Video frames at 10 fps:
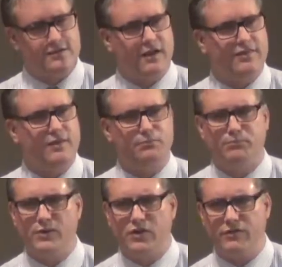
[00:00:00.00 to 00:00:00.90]
on the
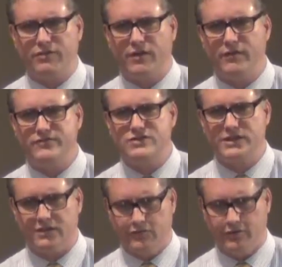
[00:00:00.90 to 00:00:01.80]
birth of
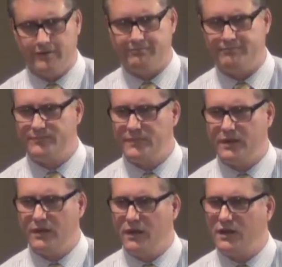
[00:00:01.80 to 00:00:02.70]
children.
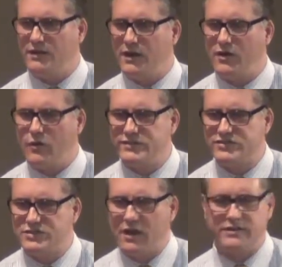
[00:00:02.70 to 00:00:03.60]
God always
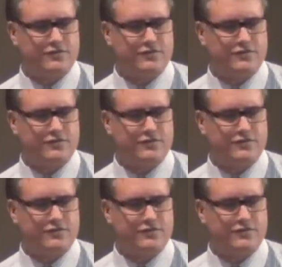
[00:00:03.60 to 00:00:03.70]
starts